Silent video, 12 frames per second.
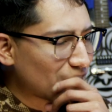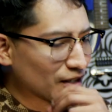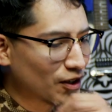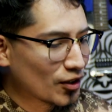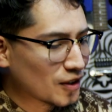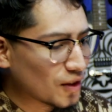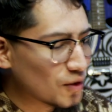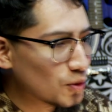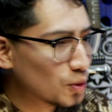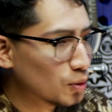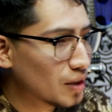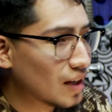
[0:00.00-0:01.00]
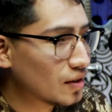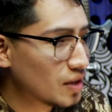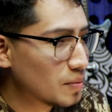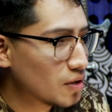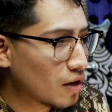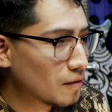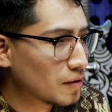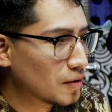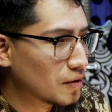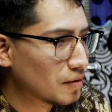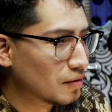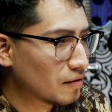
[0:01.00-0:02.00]
Can you do that deep cover
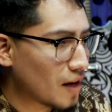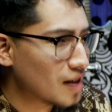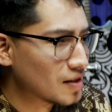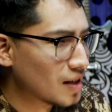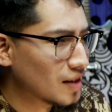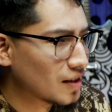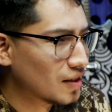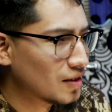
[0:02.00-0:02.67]
fast line that he